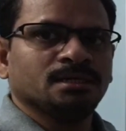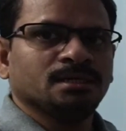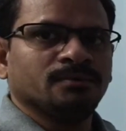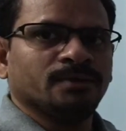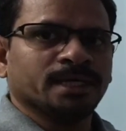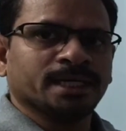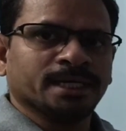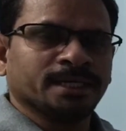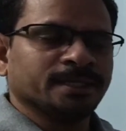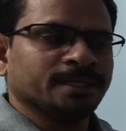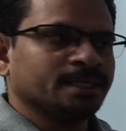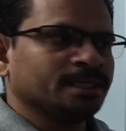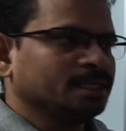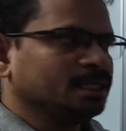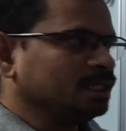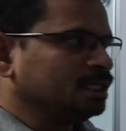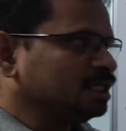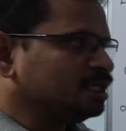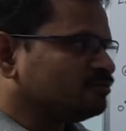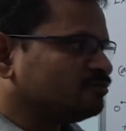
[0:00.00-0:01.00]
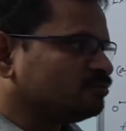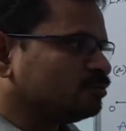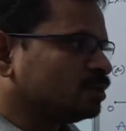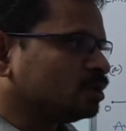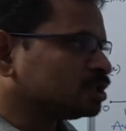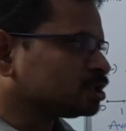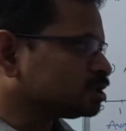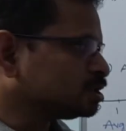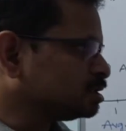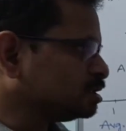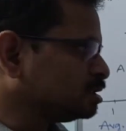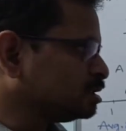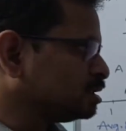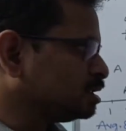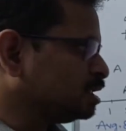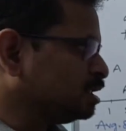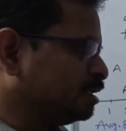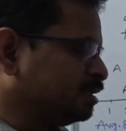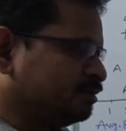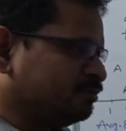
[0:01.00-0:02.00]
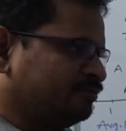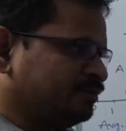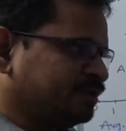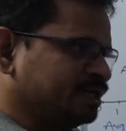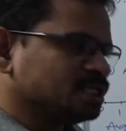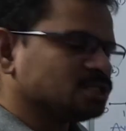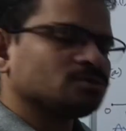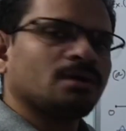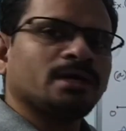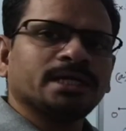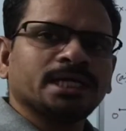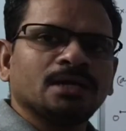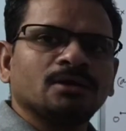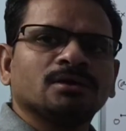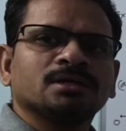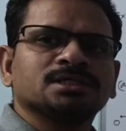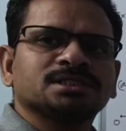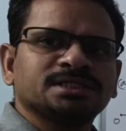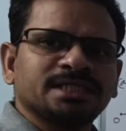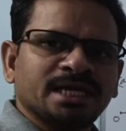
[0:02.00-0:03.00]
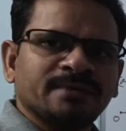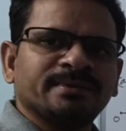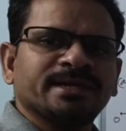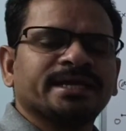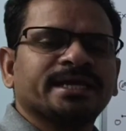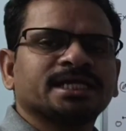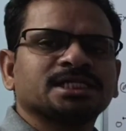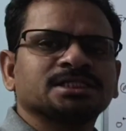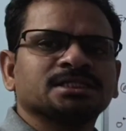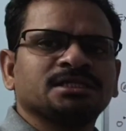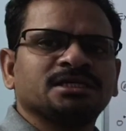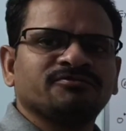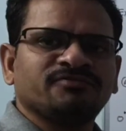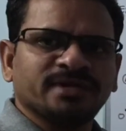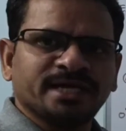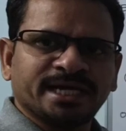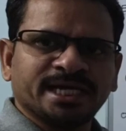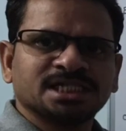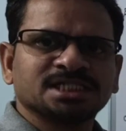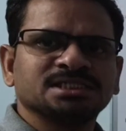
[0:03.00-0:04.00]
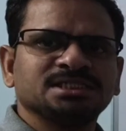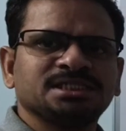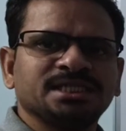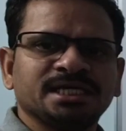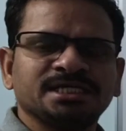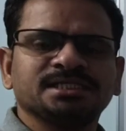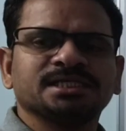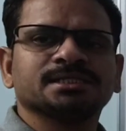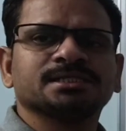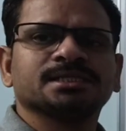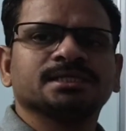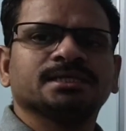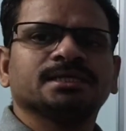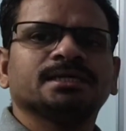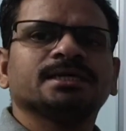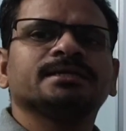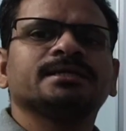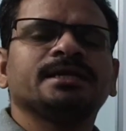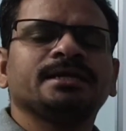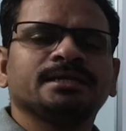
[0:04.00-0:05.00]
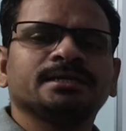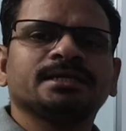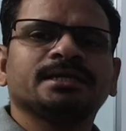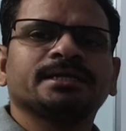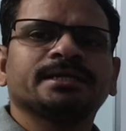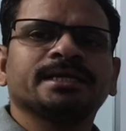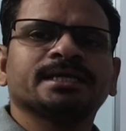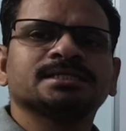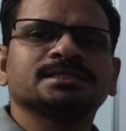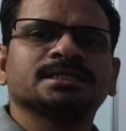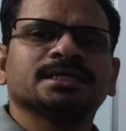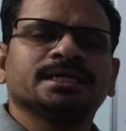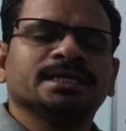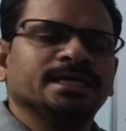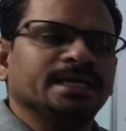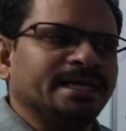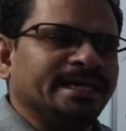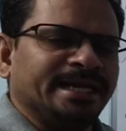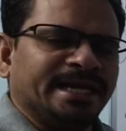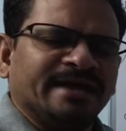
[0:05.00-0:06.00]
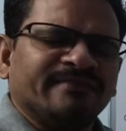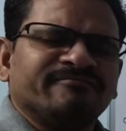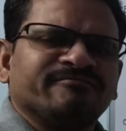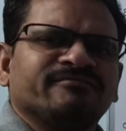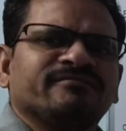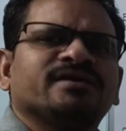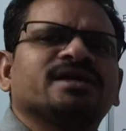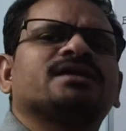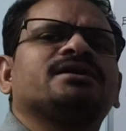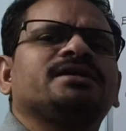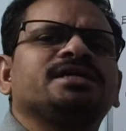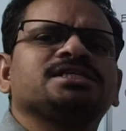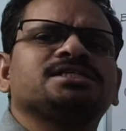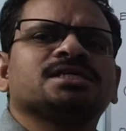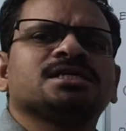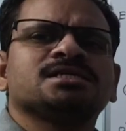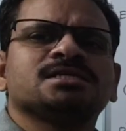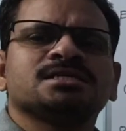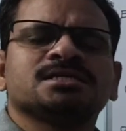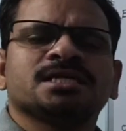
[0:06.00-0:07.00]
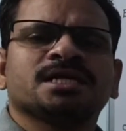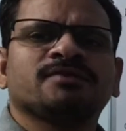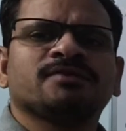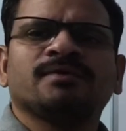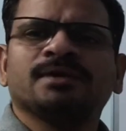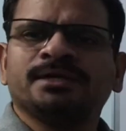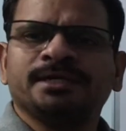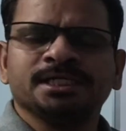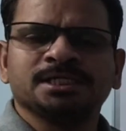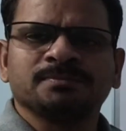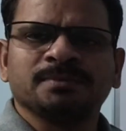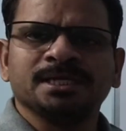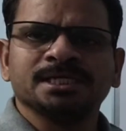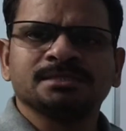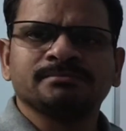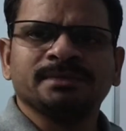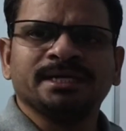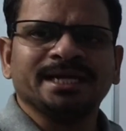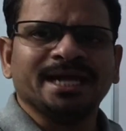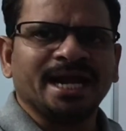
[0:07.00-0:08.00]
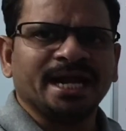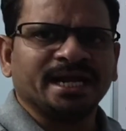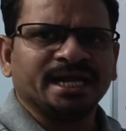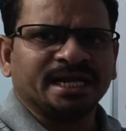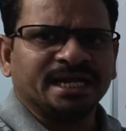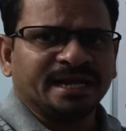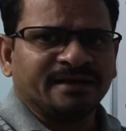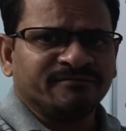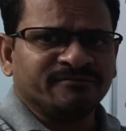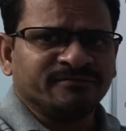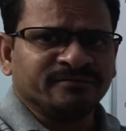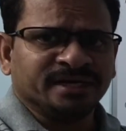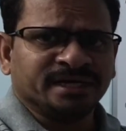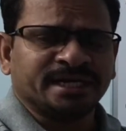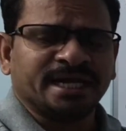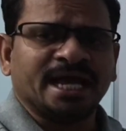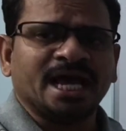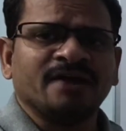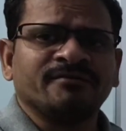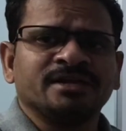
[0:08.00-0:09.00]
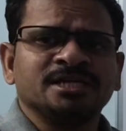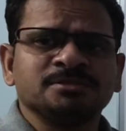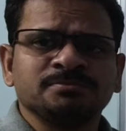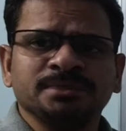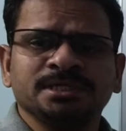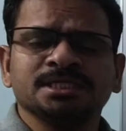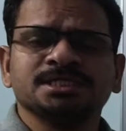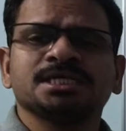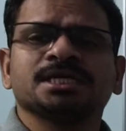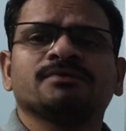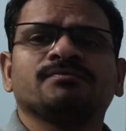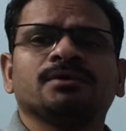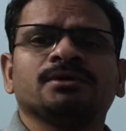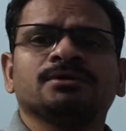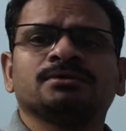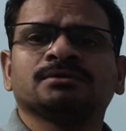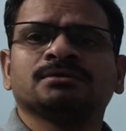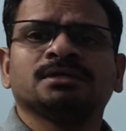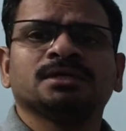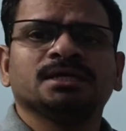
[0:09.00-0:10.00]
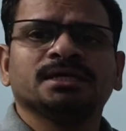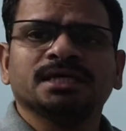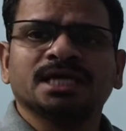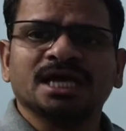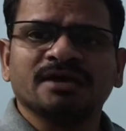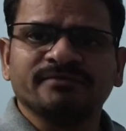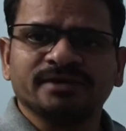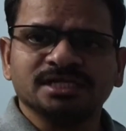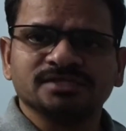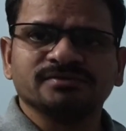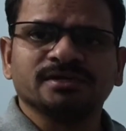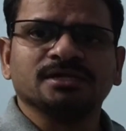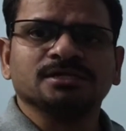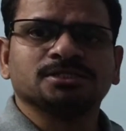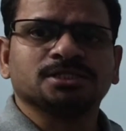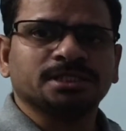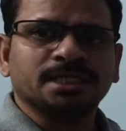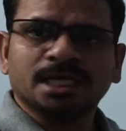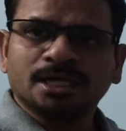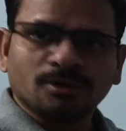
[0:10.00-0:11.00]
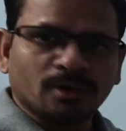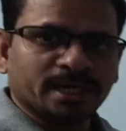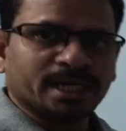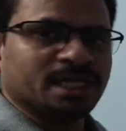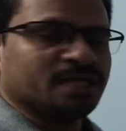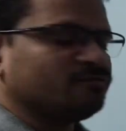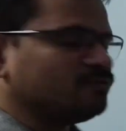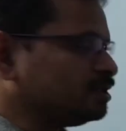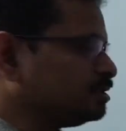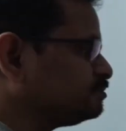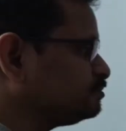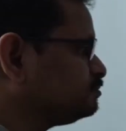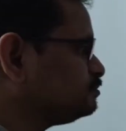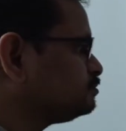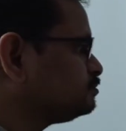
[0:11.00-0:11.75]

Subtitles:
Okay. If it is not along same direction, if direction changes, then in that case, never distance is equal to displacement and never average speed is equal to average velocity. They are not equal.